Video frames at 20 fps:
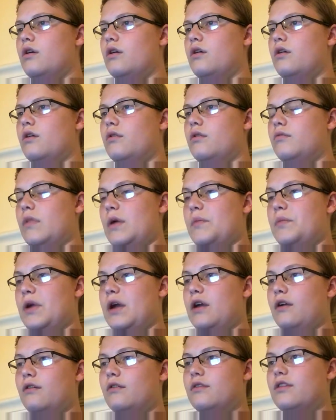My
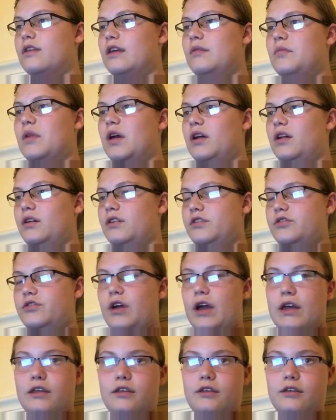parents' email
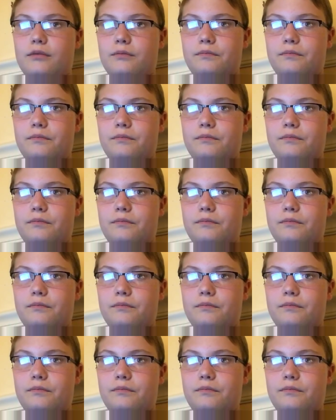address.